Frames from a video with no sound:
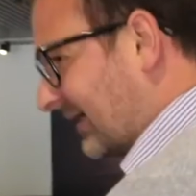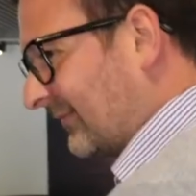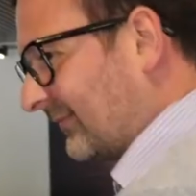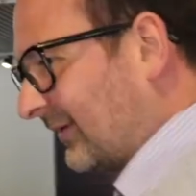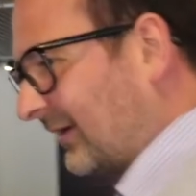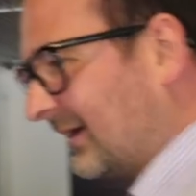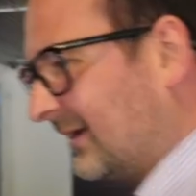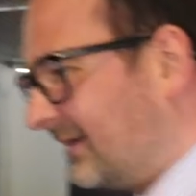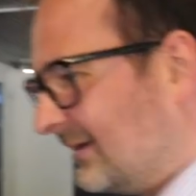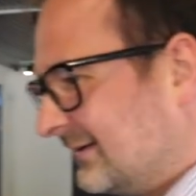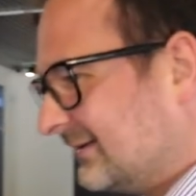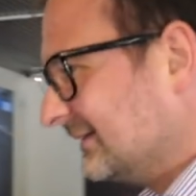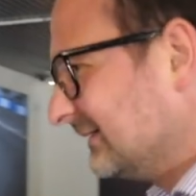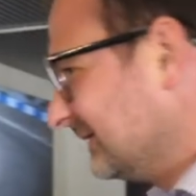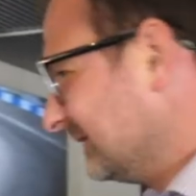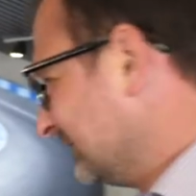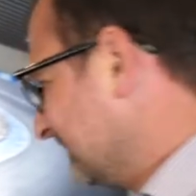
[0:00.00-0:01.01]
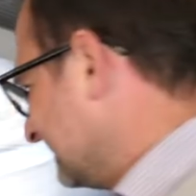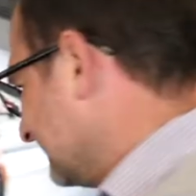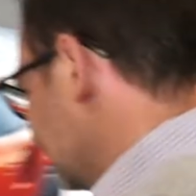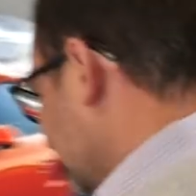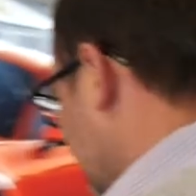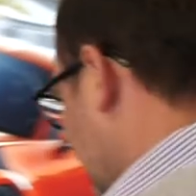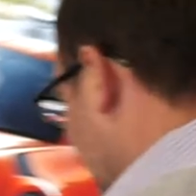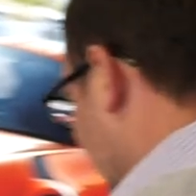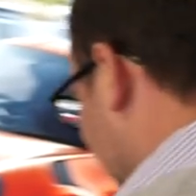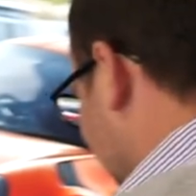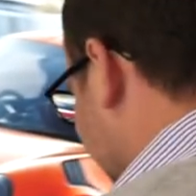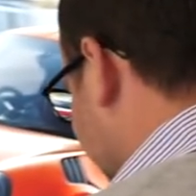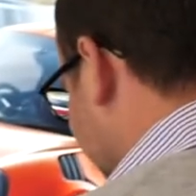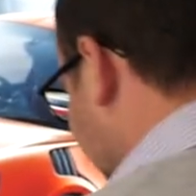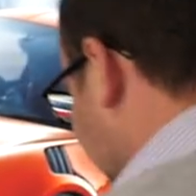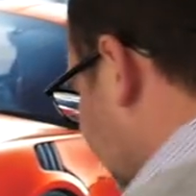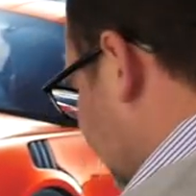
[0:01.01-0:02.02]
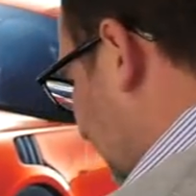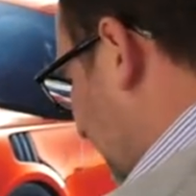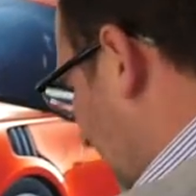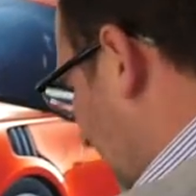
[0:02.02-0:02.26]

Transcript: Walk around it, point things out. Show me the interior.